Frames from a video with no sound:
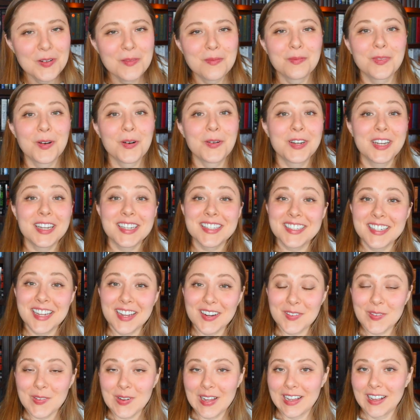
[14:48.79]
But when it's
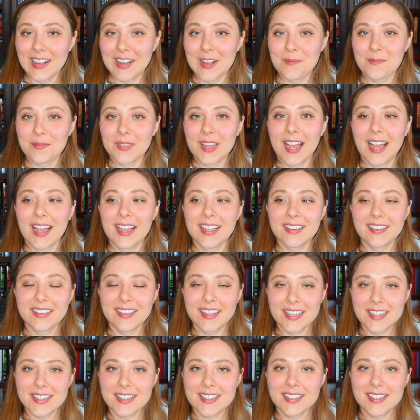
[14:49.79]
done well,
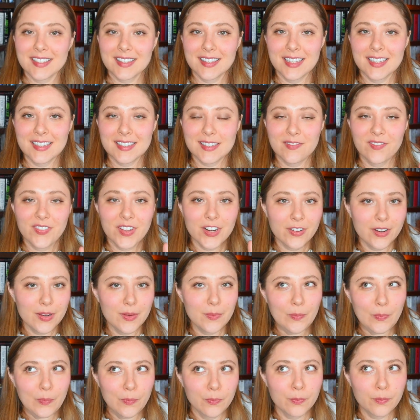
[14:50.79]
this
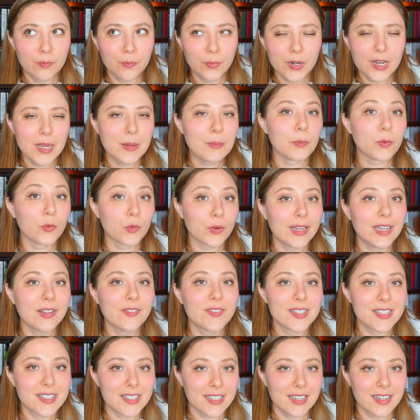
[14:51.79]
very pretty
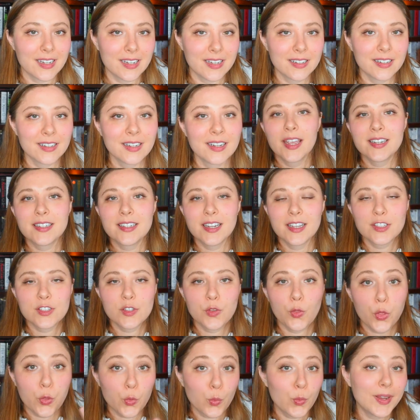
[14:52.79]
brief scene, it
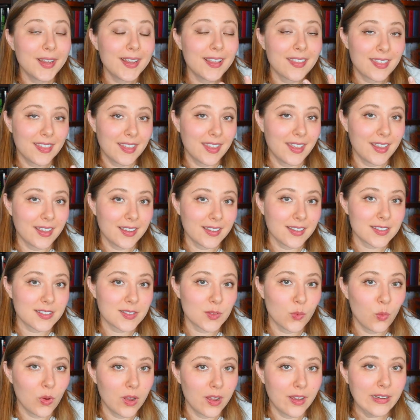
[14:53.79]
does three things.
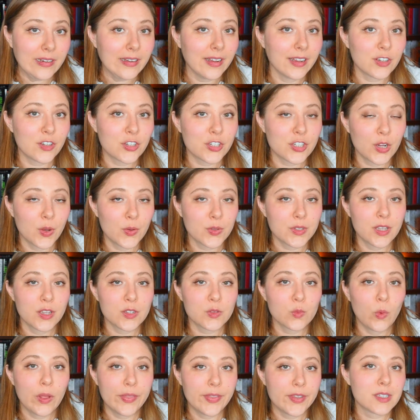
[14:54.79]
One, it shows
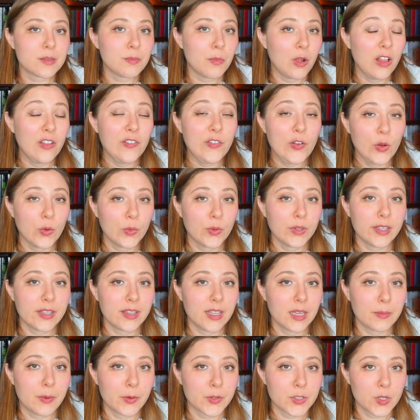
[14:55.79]
us what the small folk really
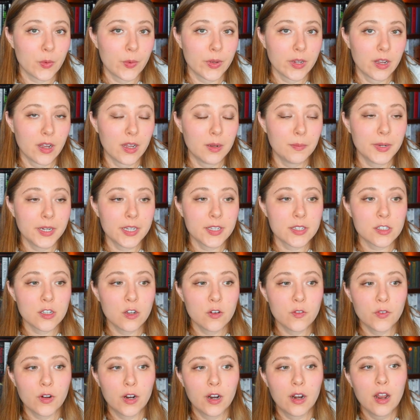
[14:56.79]
think about what's going on, because
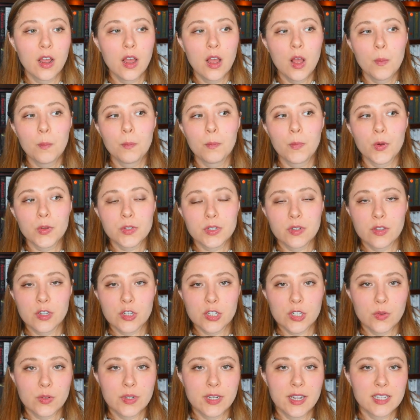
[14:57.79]
so far most of the
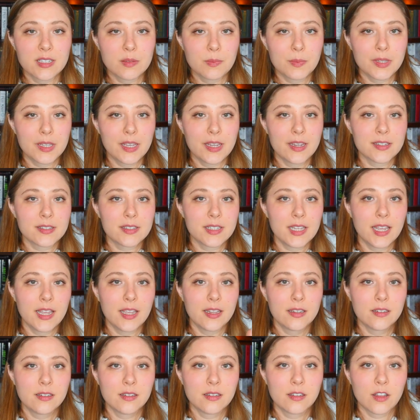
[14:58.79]
show takes place
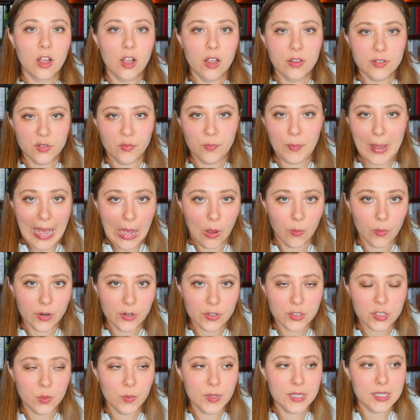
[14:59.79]
in the halls of power.
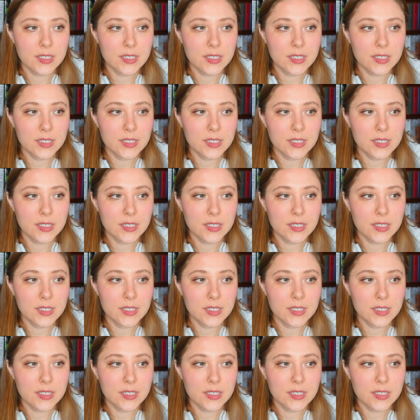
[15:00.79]
So we